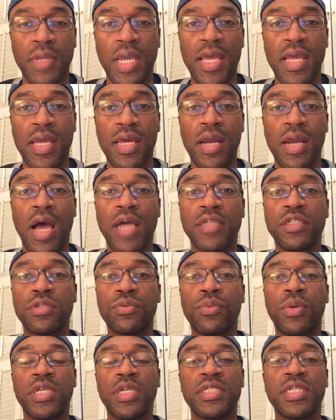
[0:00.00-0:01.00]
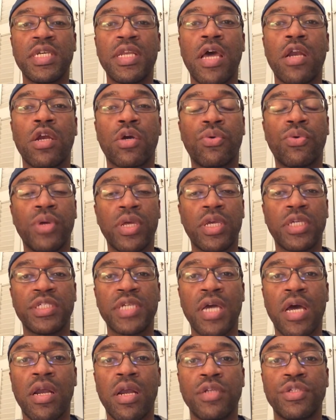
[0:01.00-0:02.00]
and I just want to send out a quick
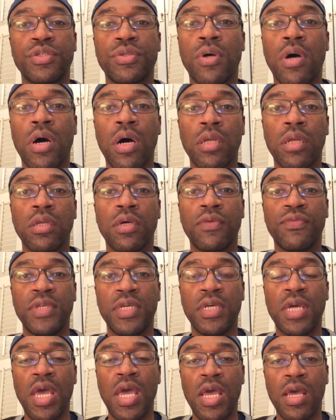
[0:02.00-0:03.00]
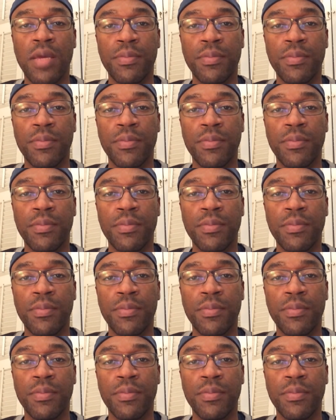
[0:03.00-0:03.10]
shout out to all of the